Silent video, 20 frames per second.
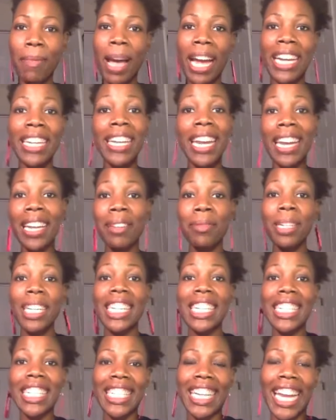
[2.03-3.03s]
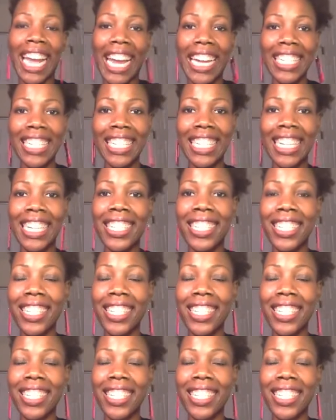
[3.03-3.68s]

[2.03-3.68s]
My name is Kacie